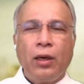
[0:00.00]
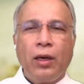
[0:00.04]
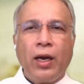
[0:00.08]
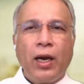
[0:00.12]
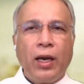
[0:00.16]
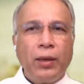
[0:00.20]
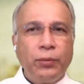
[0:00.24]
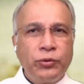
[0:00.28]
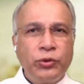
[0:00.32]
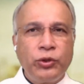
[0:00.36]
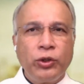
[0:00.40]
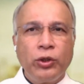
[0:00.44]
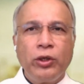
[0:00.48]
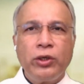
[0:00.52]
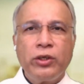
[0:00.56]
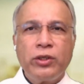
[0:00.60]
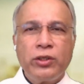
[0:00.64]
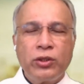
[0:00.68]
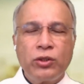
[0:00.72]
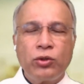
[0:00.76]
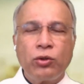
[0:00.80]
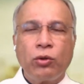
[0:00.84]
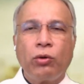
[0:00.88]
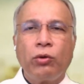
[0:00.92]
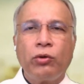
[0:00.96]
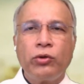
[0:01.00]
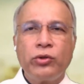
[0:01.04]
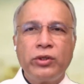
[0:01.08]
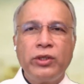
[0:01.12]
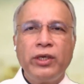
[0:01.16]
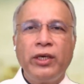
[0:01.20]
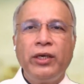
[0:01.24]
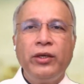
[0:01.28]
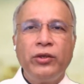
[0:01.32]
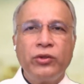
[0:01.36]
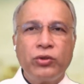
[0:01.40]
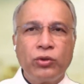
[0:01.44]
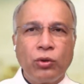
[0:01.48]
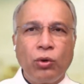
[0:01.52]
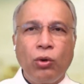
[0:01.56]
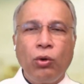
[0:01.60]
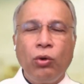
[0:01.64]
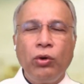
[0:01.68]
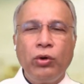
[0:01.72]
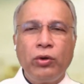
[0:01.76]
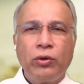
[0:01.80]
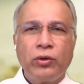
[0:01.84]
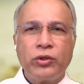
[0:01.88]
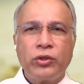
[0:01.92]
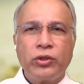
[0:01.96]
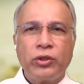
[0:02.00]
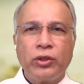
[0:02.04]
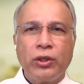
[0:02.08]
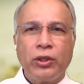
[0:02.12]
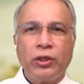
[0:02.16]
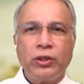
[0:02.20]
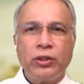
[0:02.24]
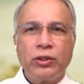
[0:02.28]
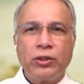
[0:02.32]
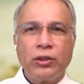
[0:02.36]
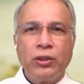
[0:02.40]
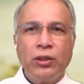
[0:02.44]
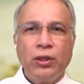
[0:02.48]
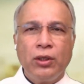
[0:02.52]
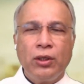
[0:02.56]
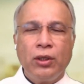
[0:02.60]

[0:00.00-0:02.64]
I'm sure Soros did his own research